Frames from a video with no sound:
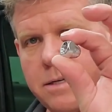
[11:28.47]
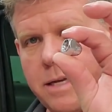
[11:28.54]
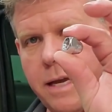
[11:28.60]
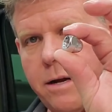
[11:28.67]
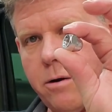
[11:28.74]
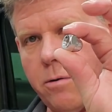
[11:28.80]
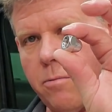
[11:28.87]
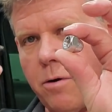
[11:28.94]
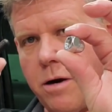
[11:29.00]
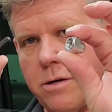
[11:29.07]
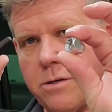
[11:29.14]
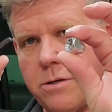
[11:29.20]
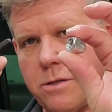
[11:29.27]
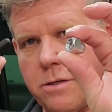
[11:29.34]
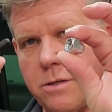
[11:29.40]
acorn
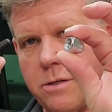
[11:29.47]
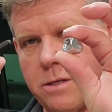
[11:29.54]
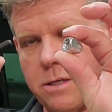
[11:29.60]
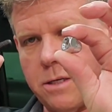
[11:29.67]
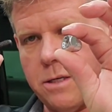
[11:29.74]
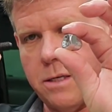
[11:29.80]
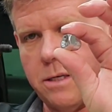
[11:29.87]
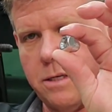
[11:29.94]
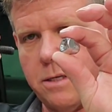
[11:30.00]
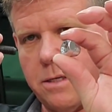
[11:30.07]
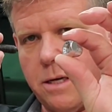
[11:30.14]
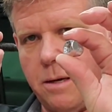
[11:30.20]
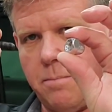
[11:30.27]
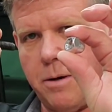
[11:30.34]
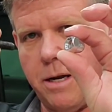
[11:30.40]
washers and 6 of these
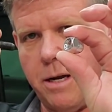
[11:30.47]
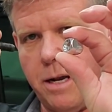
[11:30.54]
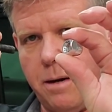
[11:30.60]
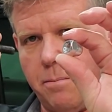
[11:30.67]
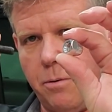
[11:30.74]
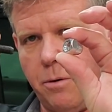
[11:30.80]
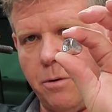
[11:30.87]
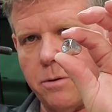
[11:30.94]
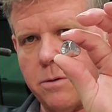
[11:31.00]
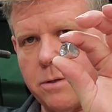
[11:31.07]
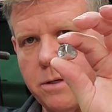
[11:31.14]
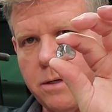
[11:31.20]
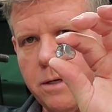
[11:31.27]
button head bolts.